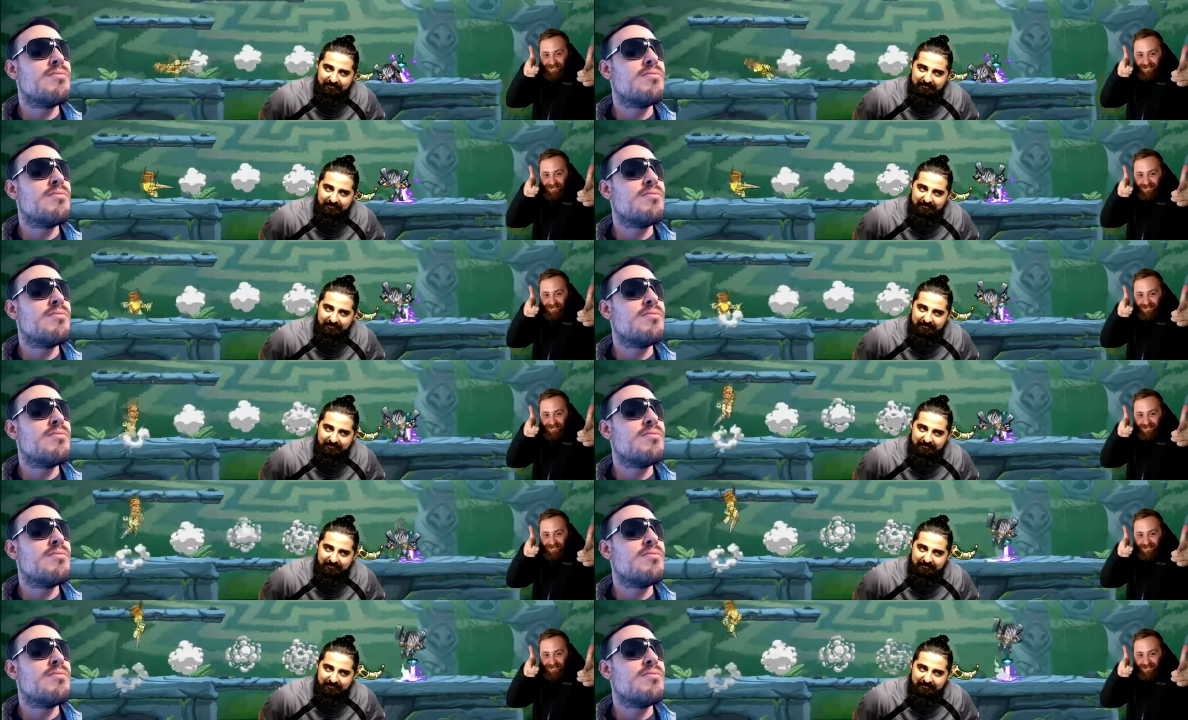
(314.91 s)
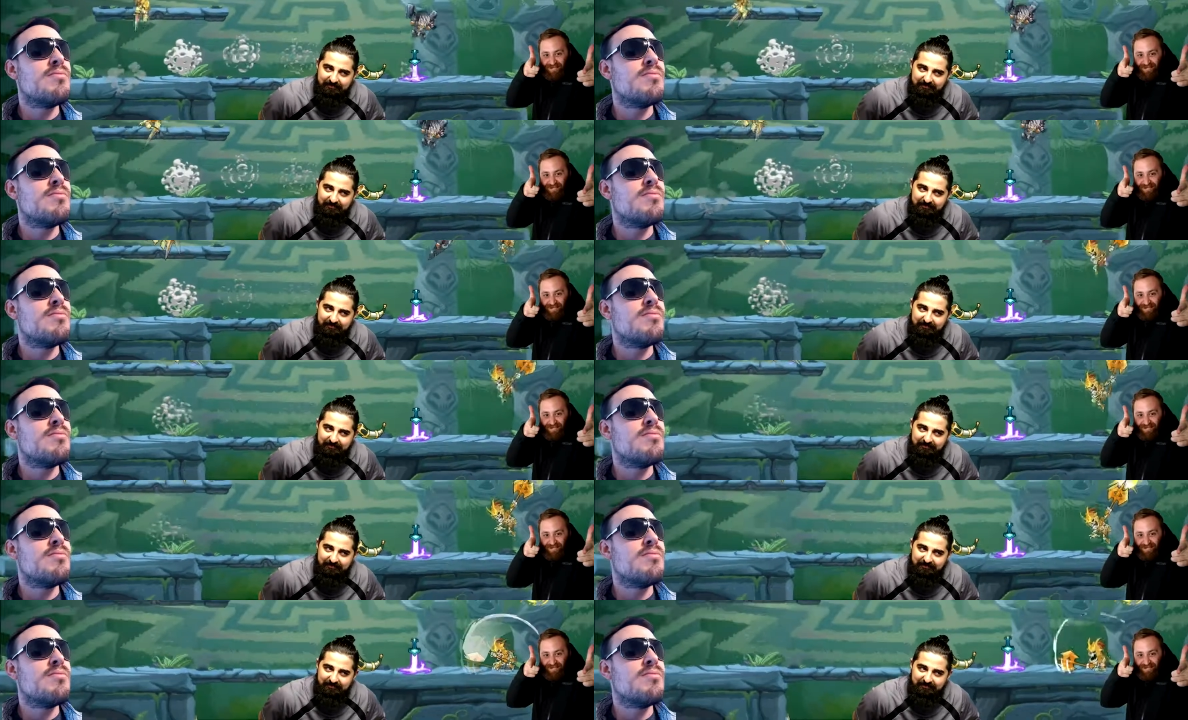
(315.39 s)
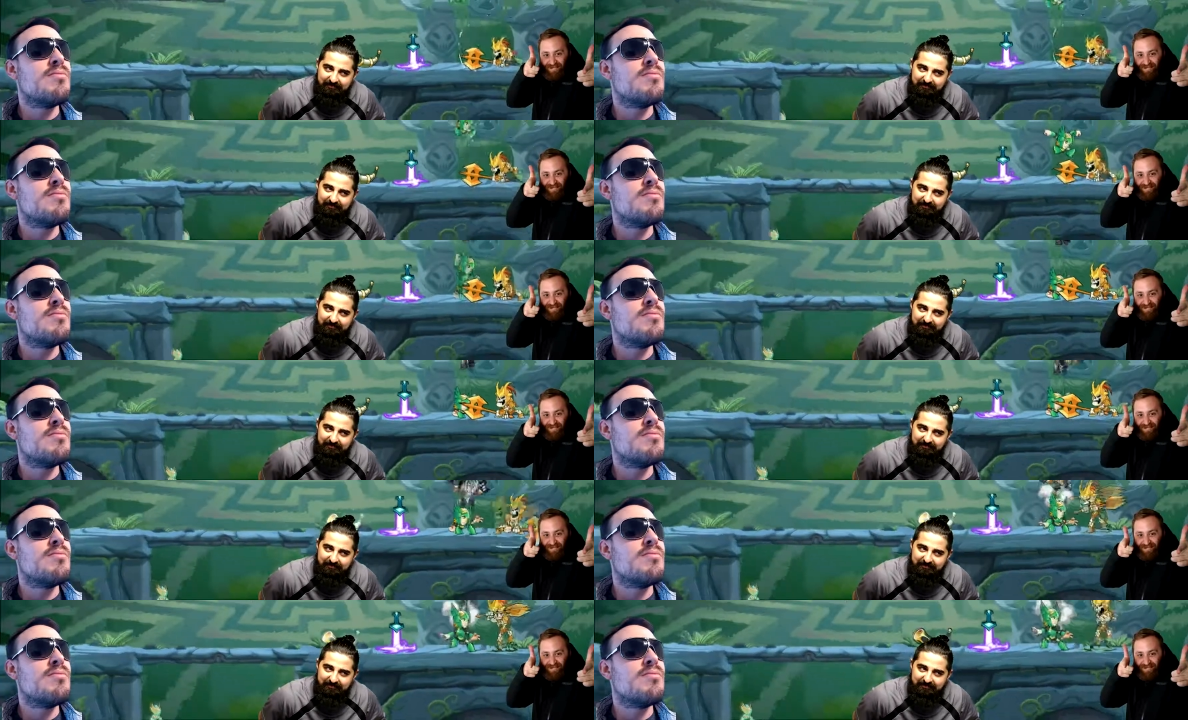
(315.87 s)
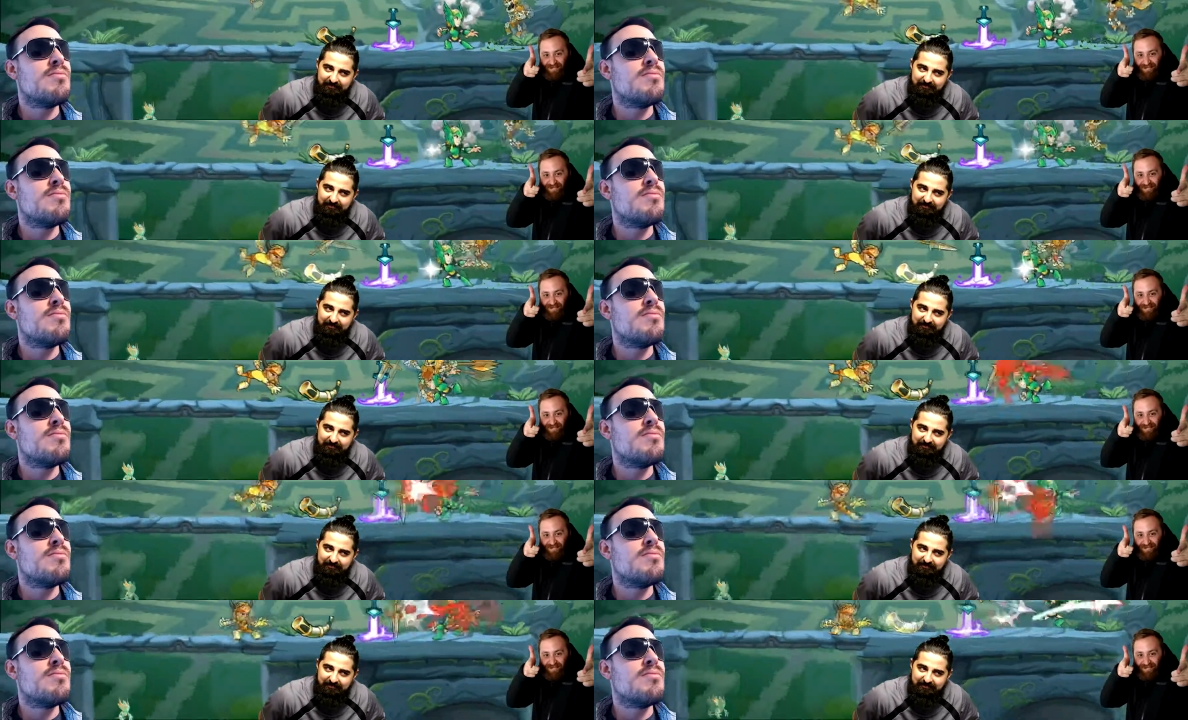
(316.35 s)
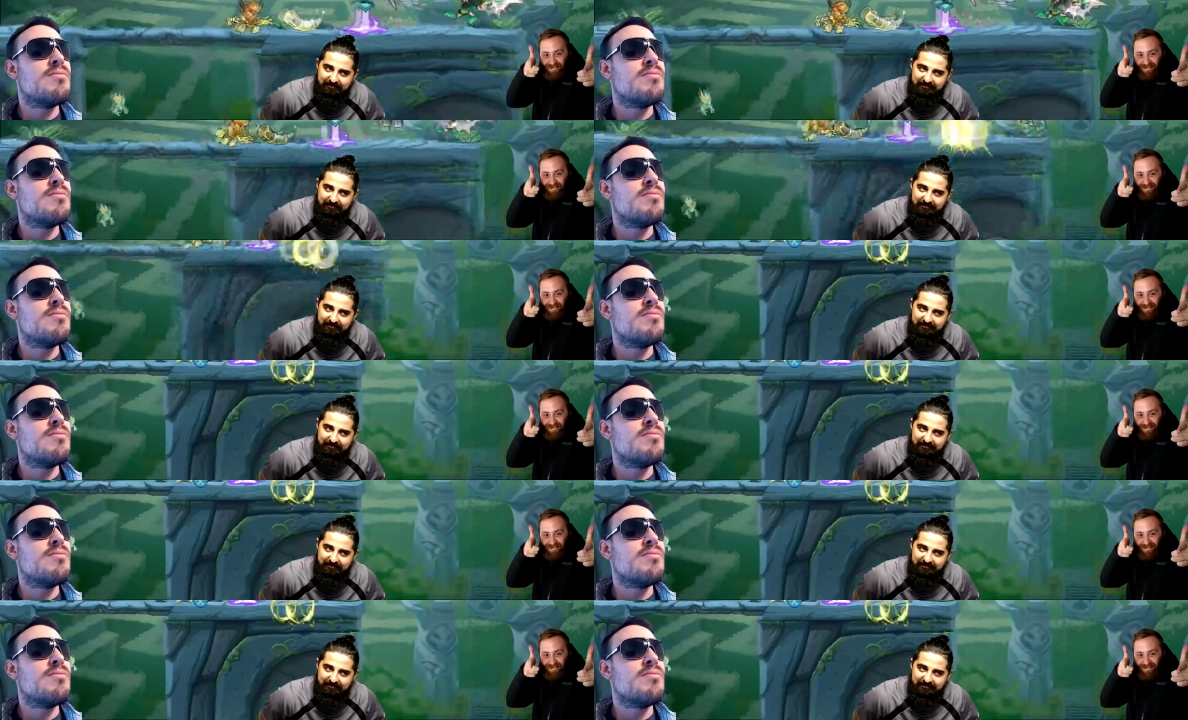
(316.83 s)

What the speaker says: (silence)